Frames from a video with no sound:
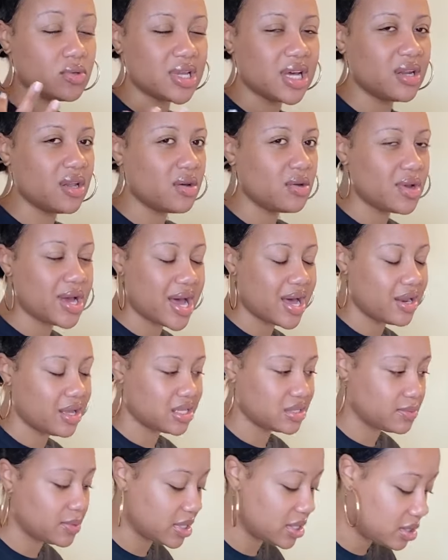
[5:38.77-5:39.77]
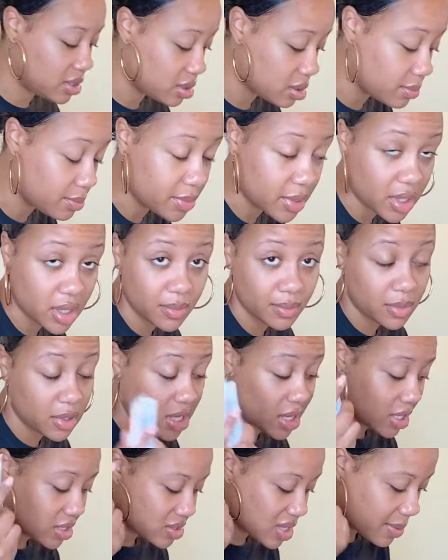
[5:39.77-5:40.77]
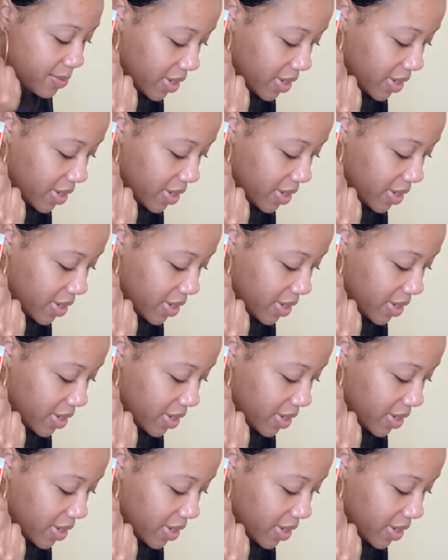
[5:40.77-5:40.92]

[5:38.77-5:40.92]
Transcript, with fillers: so I don't know how to explain it. But yeah, so I